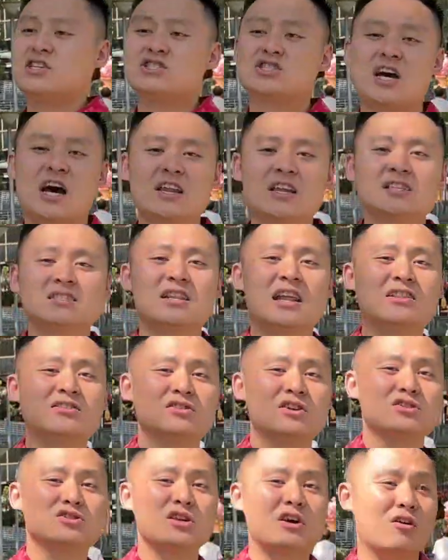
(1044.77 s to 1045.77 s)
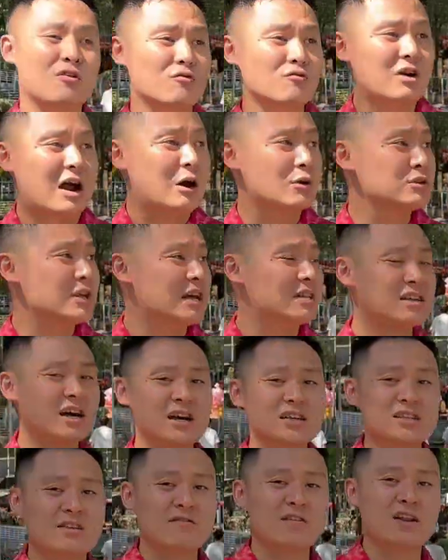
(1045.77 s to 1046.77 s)
Chinese lanterns around the entire
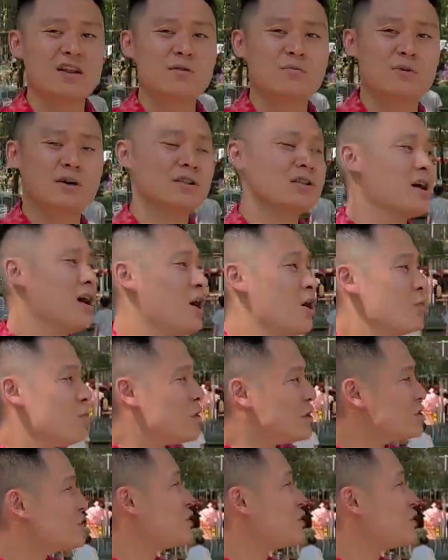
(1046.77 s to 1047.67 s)
development, which